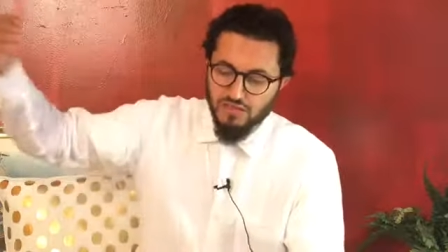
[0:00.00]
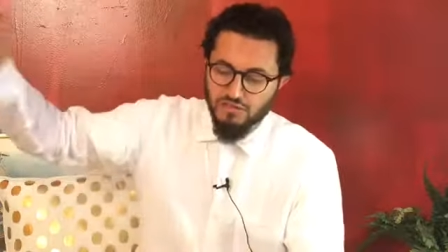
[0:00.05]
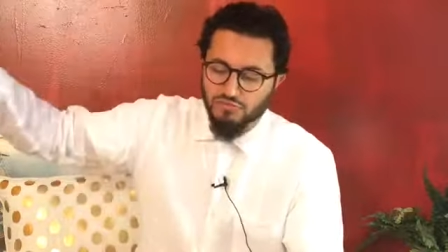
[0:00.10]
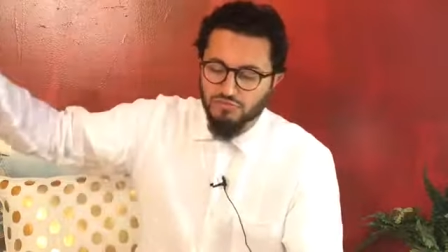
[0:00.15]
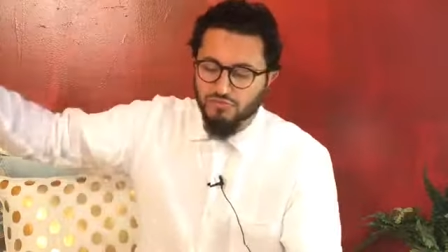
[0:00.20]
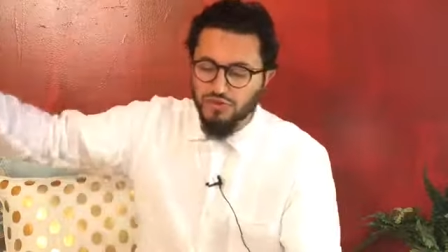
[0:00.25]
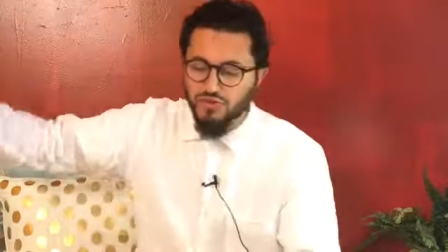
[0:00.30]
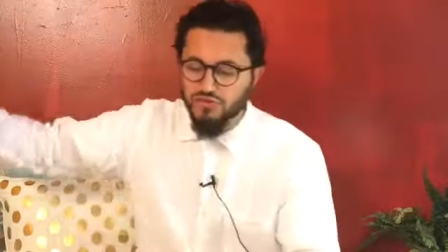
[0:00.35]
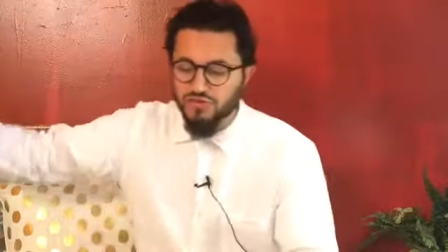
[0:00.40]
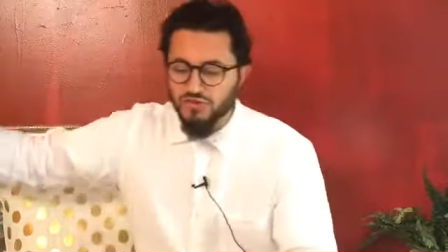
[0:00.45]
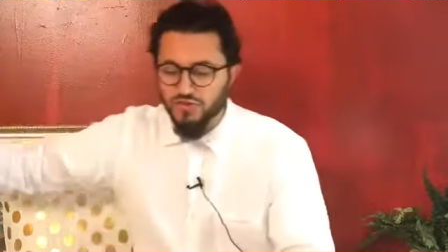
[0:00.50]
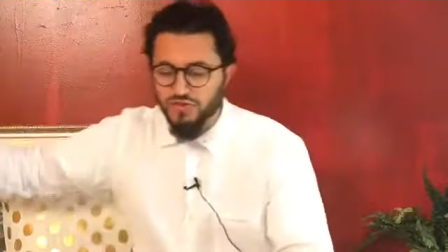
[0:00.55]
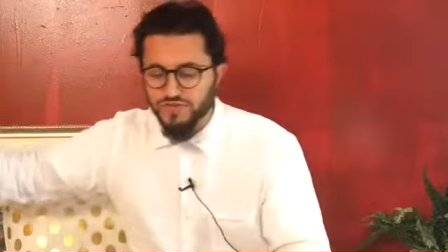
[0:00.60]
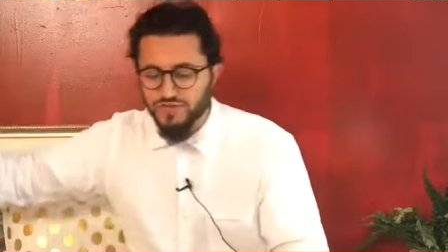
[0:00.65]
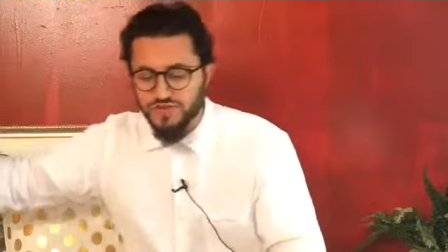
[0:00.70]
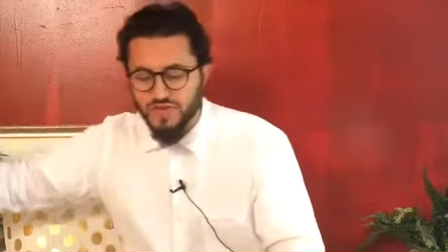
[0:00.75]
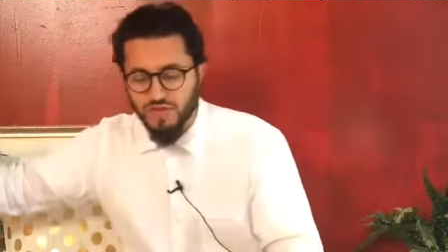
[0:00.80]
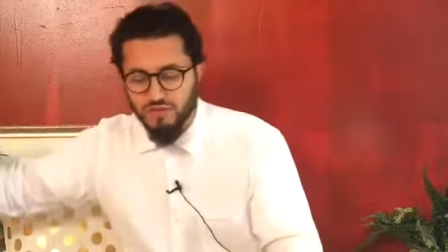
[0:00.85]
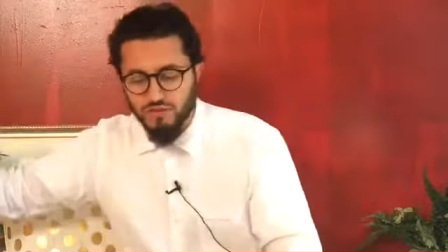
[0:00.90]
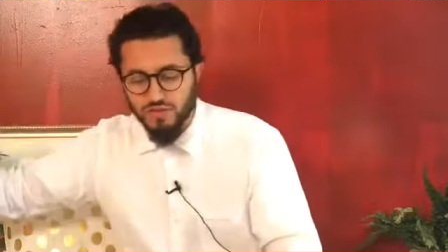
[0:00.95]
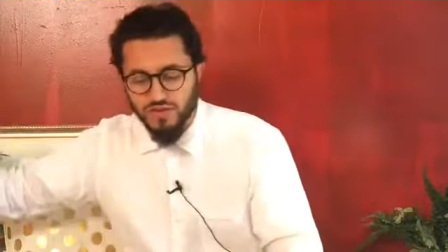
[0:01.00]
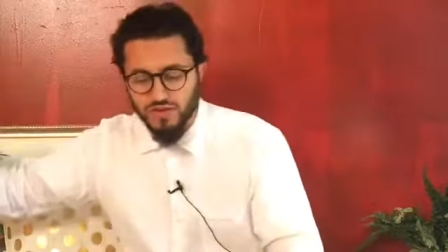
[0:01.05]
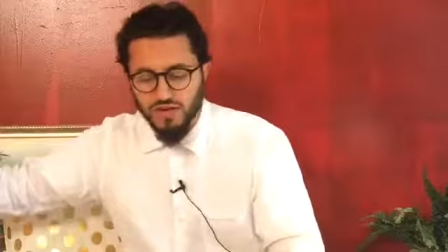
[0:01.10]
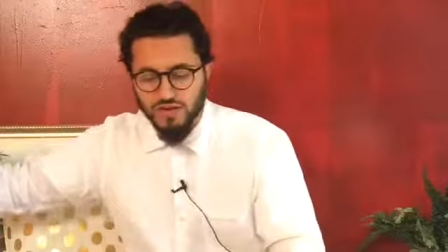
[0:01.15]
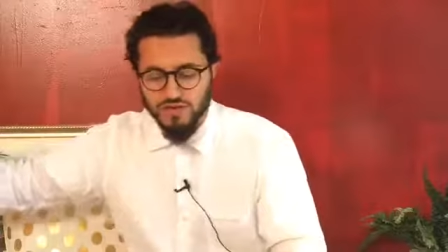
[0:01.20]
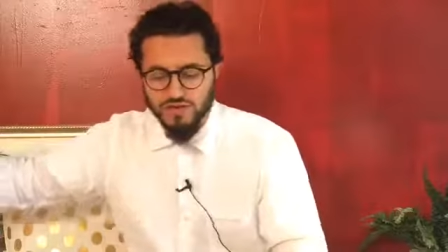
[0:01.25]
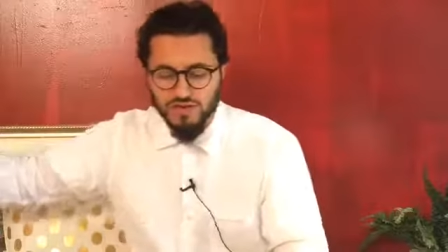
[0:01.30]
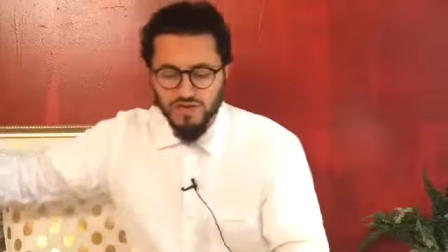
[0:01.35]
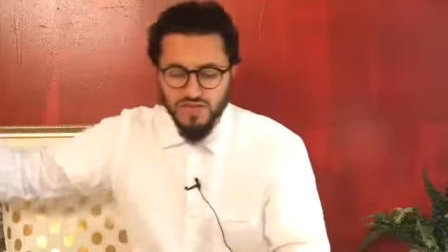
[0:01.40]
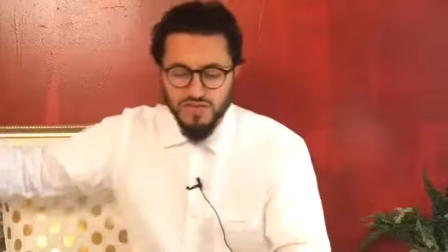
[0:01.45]
original statement that
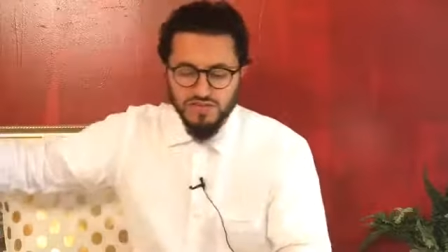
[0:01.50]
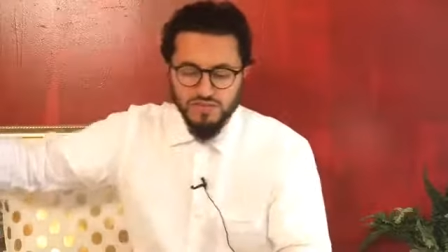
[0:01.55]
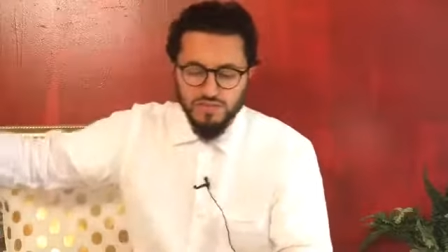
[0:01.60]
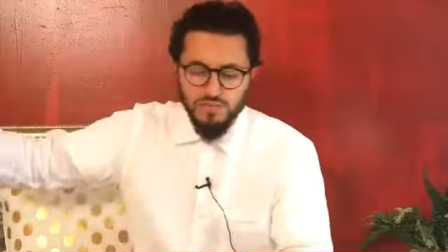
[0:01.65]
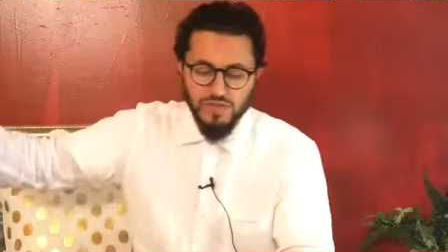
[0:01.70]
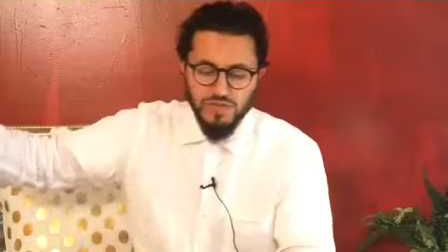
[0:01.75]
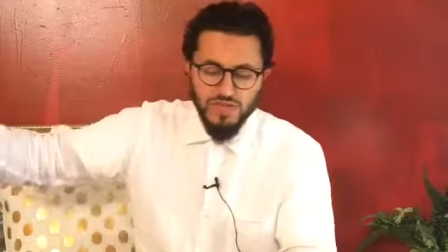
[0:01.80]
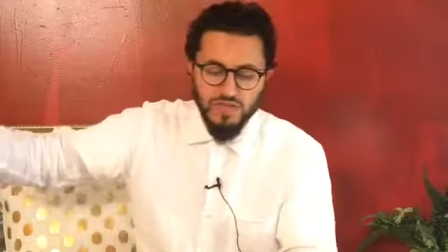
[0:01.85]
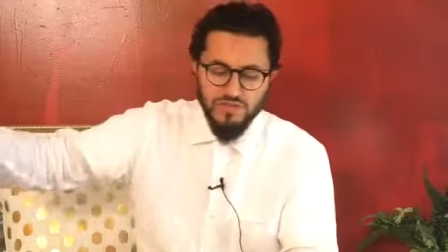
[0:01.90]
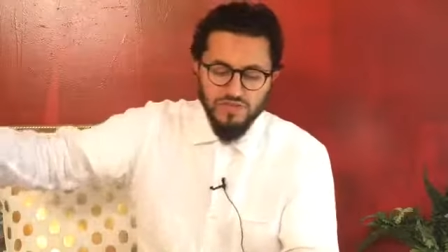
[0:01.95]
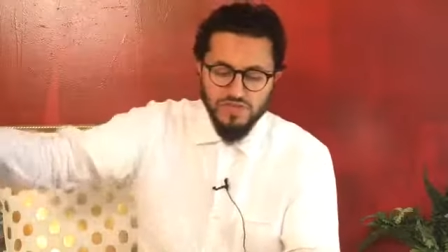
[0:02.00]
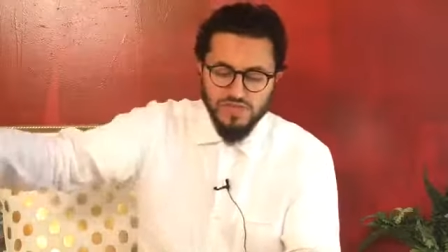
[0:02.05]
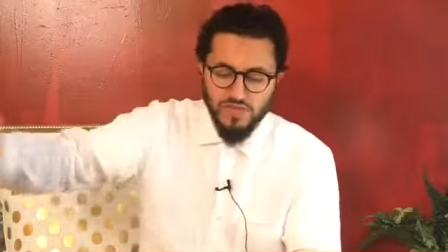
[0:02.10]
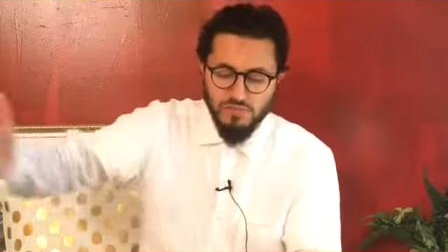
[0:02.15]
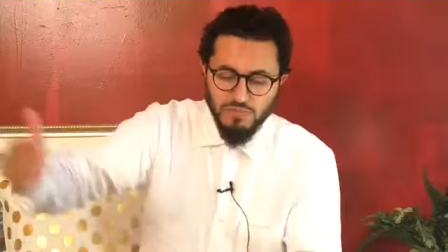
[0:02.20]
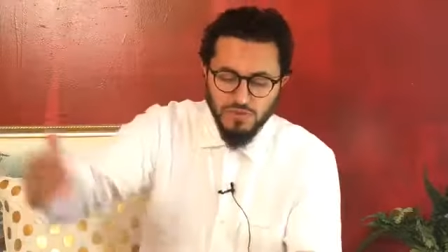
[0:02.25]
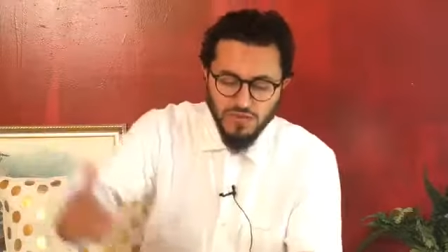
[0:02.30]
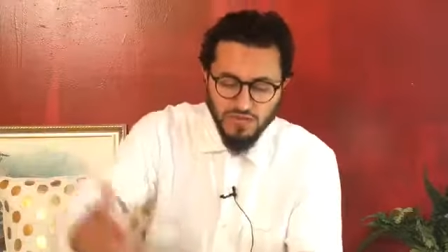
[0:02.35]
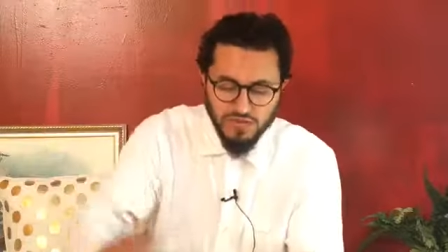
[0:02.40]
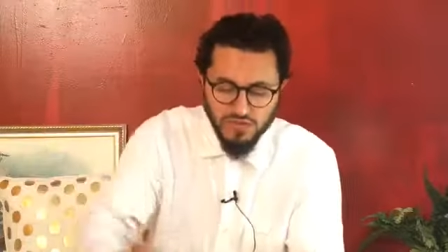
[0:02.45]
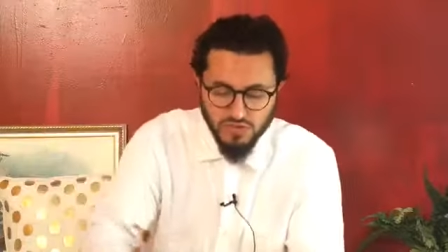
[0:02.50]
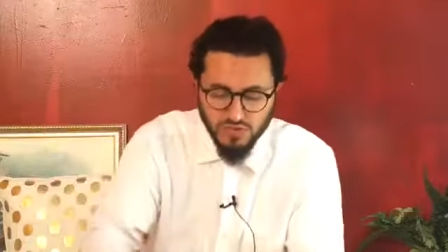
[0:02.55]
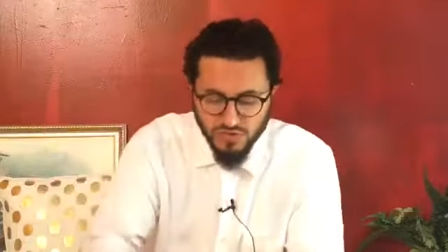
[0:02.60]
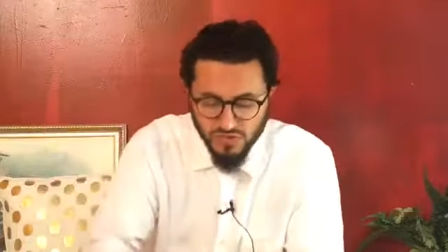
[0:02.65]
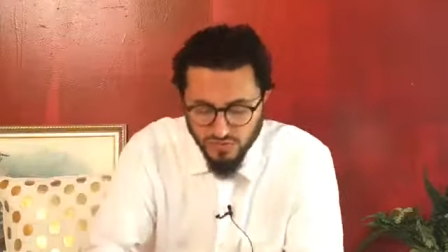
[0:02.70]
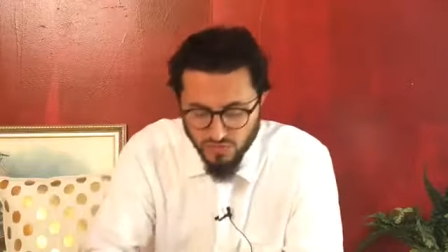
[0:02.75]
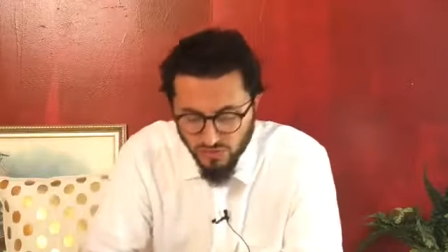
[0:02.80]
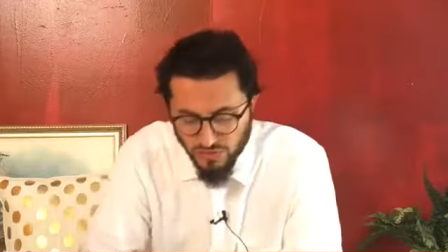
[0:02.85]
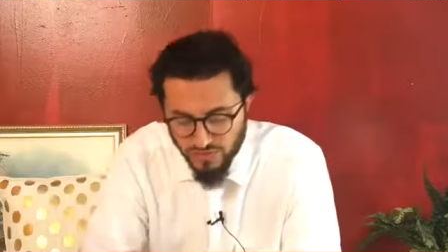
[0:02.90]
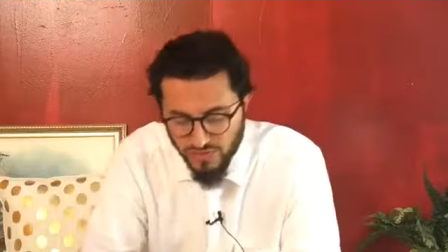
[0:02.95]
he says belief is obligatory.
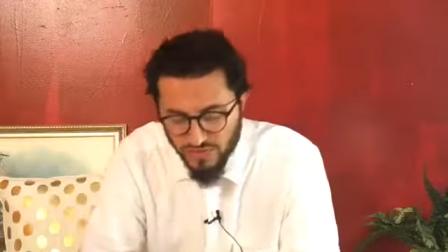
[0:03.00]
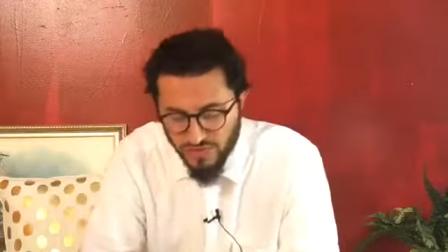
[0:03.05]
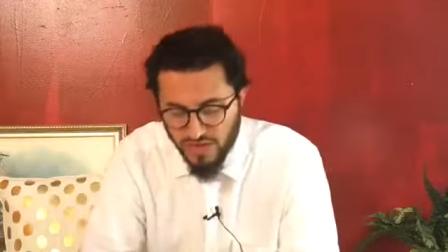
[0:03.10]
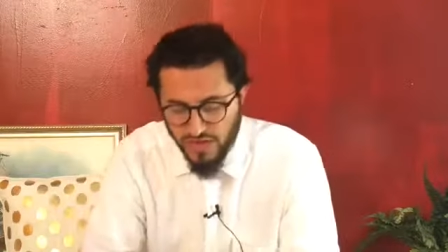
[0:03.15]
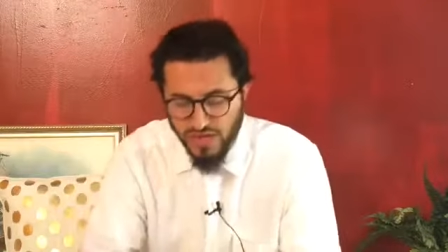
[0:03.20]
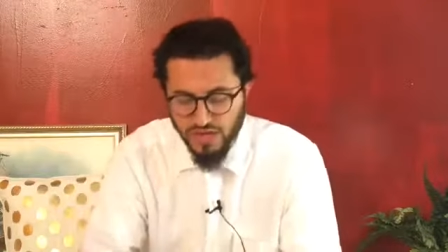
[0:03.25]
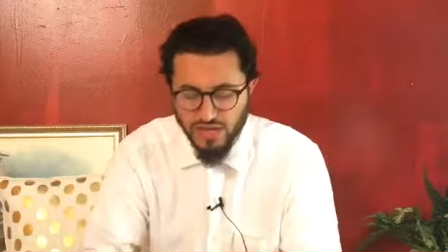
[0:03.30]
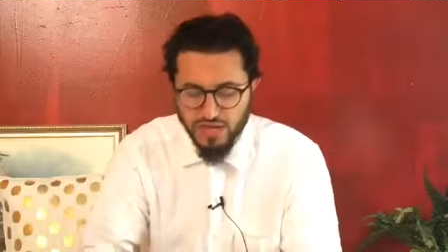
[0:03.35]
Belief